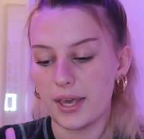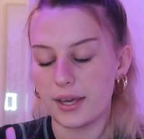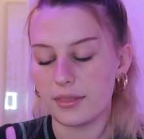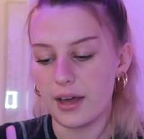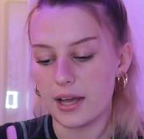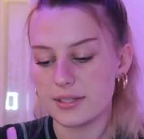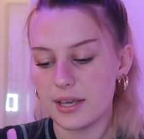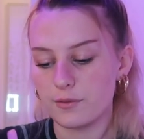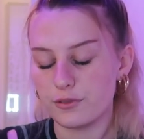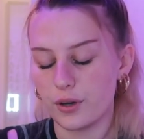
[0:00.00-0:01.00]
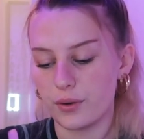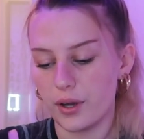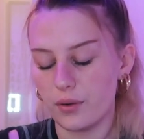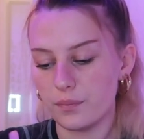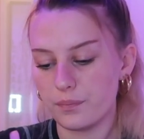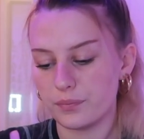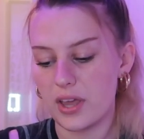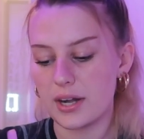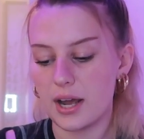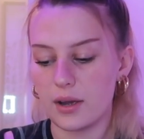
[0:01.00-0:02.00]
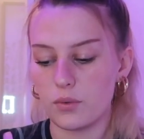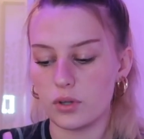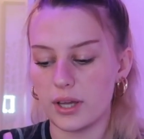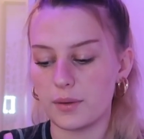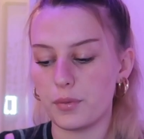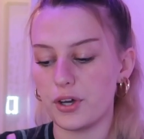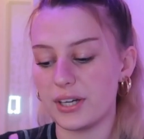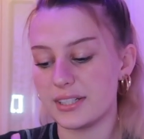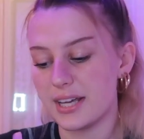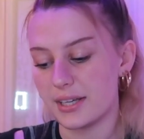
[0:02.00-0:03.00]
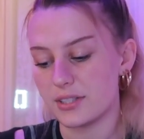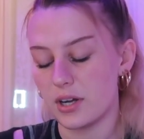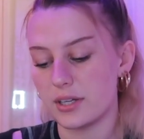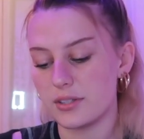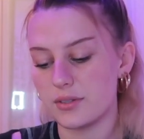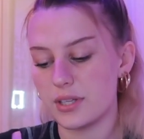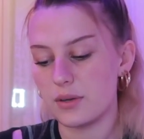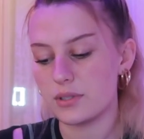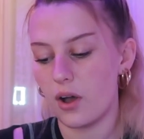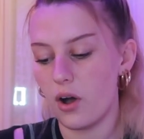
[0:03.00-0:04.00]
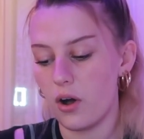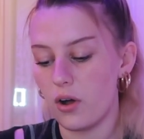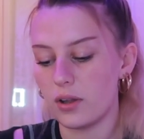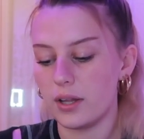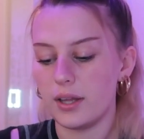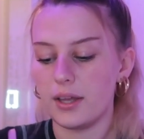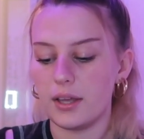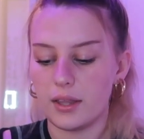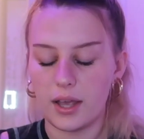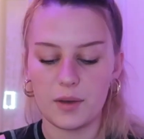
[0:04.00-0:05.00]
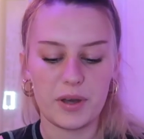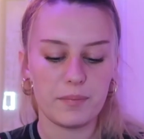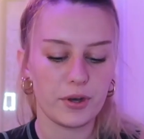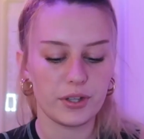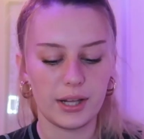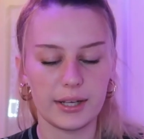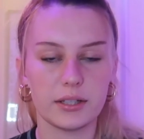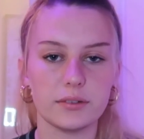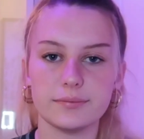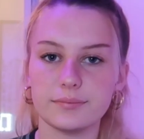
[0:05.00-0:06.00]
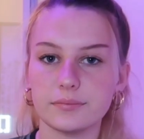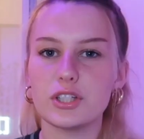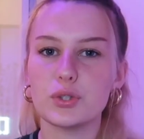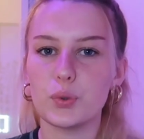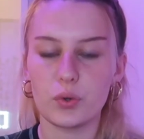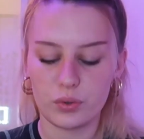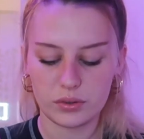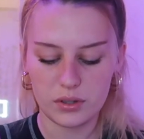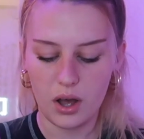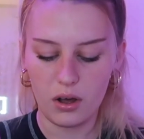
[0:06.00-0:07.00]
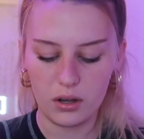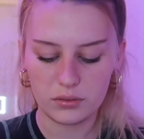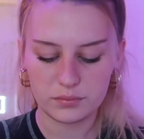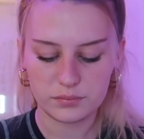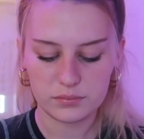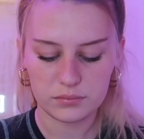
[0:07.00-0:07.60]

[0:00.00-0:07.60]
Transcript: pick that same photo, and then I will like put any text on it. So say it was a haul, I might put like back to school haul.